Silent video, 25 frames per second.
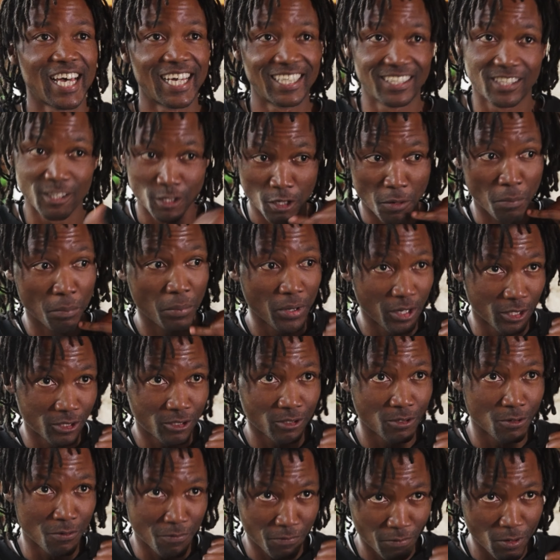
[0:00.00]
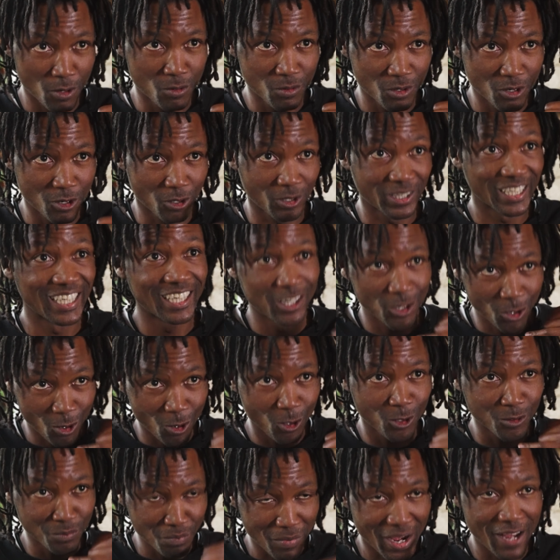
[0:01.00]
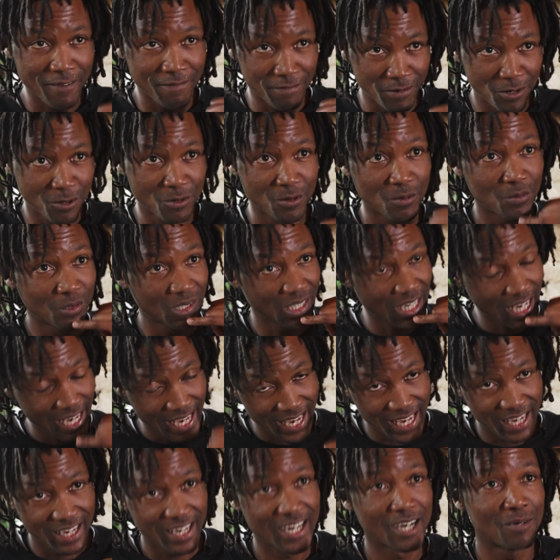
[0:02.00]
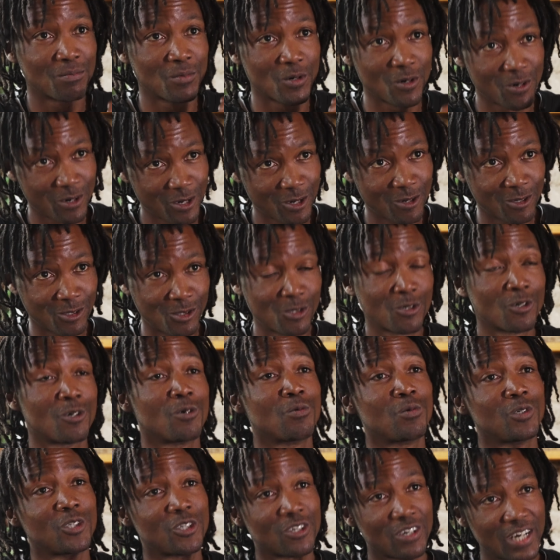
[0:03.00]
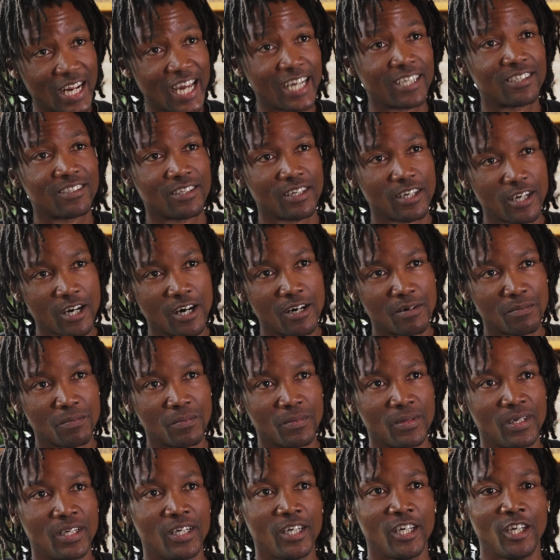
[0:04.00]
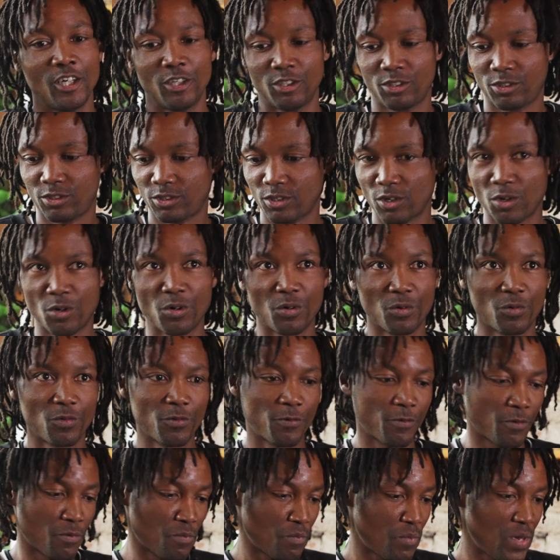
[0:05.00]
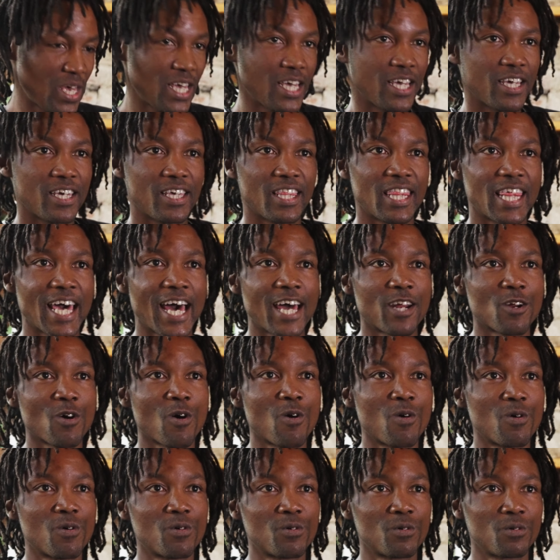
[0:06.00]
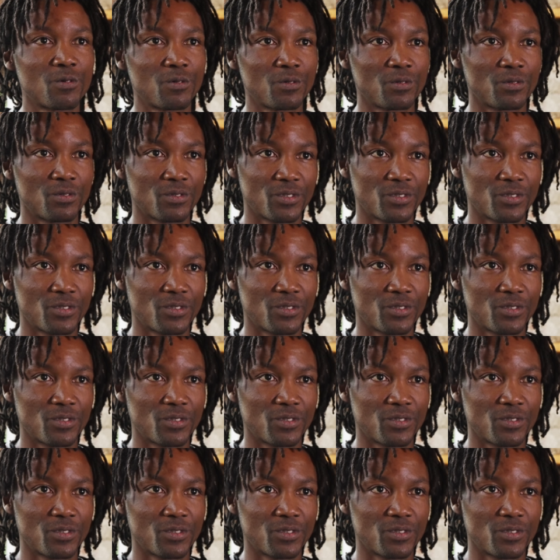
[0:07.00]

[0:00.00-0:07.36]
As in a personal phone call, he called my phone and was like, hey, I'm going on tour, would you like to come? So for me, that whole